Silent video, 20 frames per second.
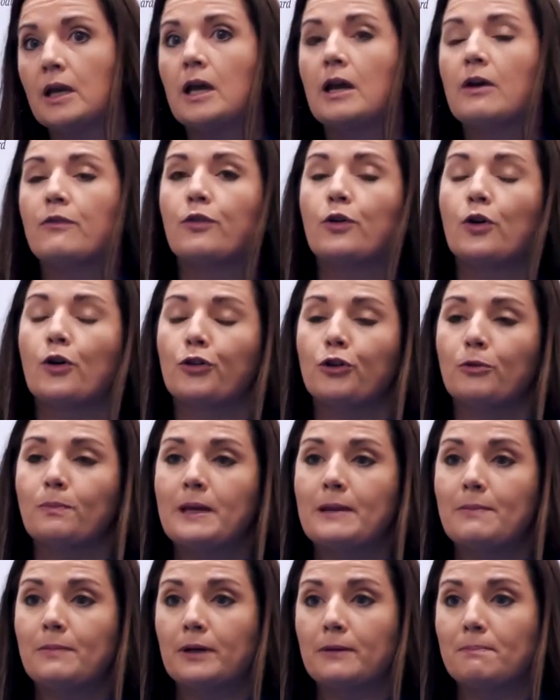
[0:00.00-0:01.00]
For other
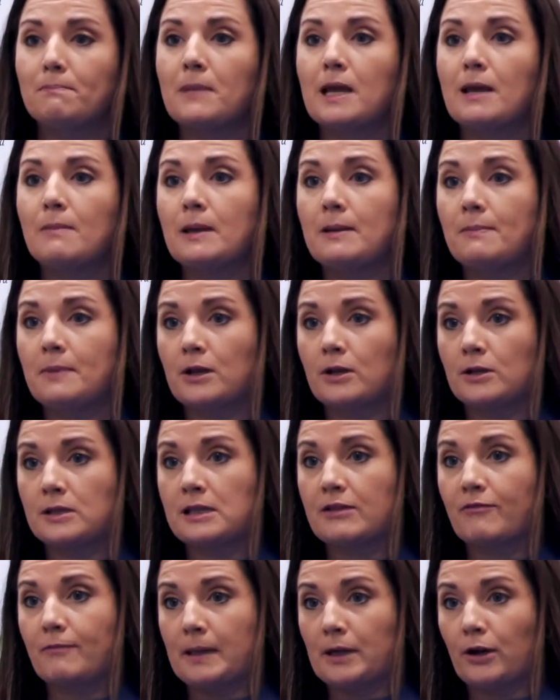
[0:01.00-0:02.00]
people, it may be because
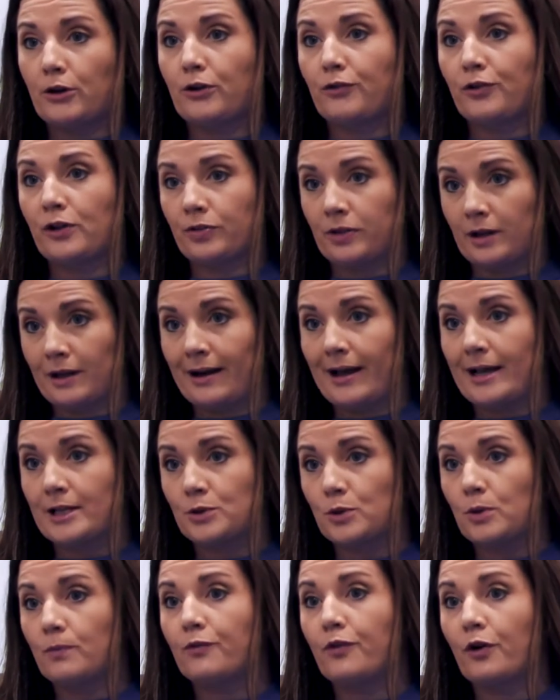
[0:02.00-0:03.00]
they've been out of the
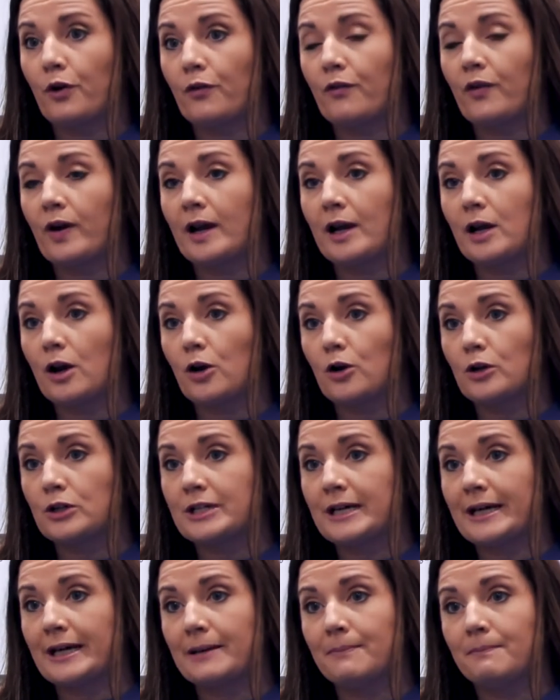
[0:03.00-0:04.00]
classroom for a very long
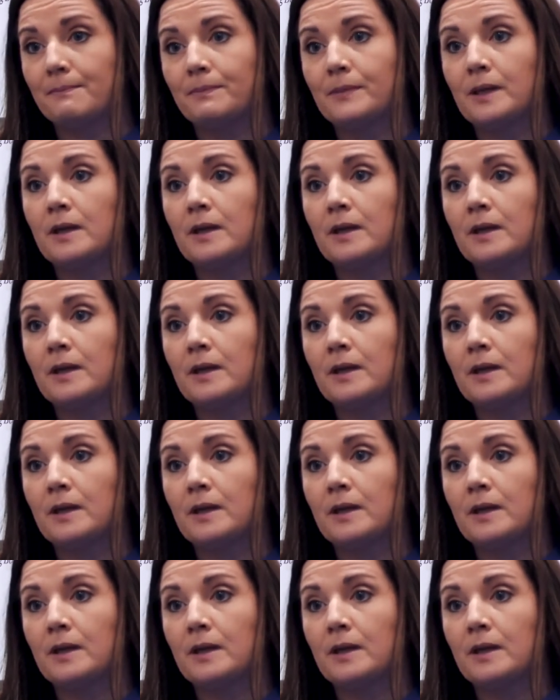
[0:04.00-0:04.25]
time.